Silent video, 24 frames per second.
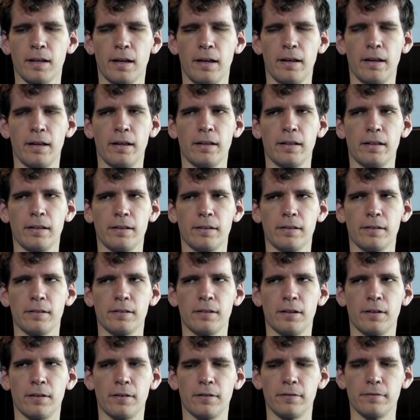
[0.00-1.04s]
Hey,
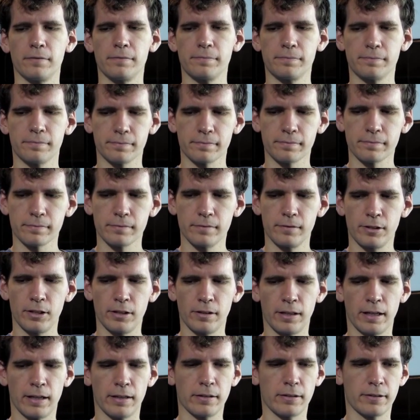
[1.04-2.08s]
so so
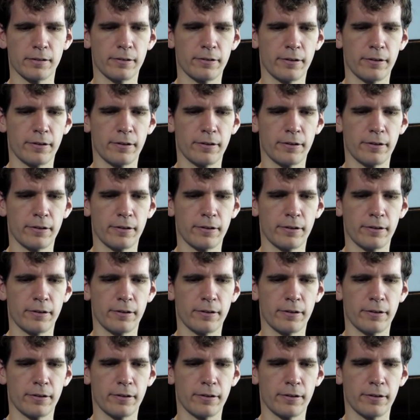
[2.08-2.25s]
that's